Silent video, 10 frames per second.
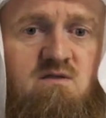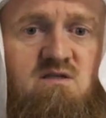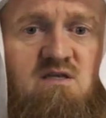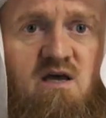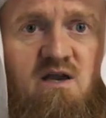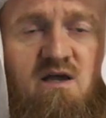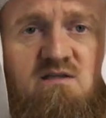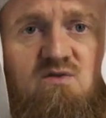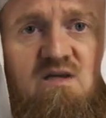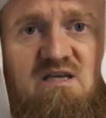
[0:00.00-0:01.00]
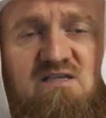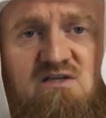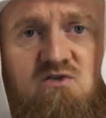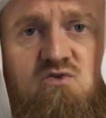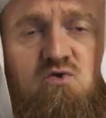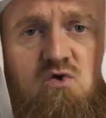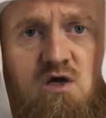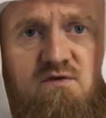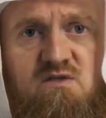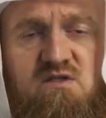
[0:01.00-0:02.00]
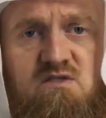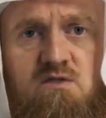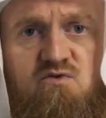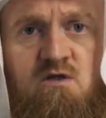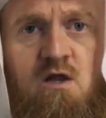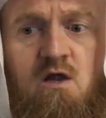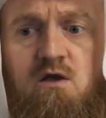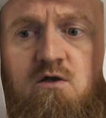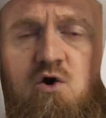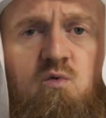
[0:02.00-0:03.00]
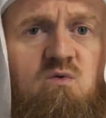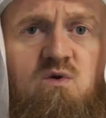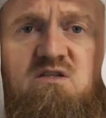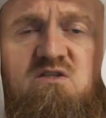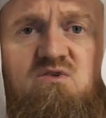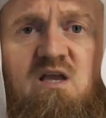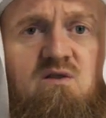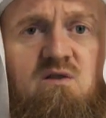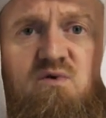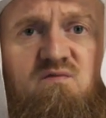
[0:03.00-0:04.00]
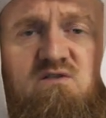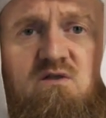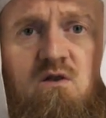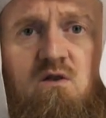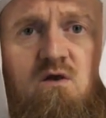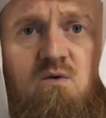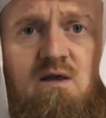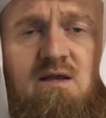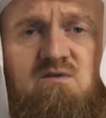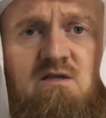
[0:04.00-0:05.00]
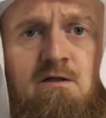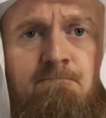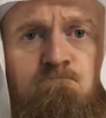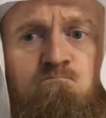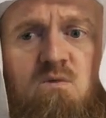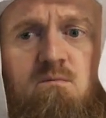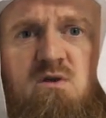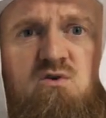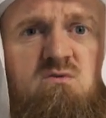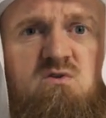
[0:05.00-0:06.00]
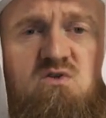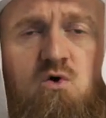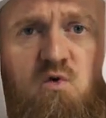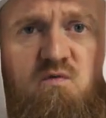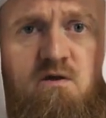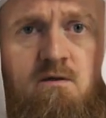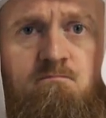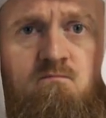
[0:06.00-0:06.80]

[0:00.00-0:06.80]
Sahara, into the desert, to look after the children. No one wanted to take the Prophet sallallahu alaihi wasallam because he was an orphan.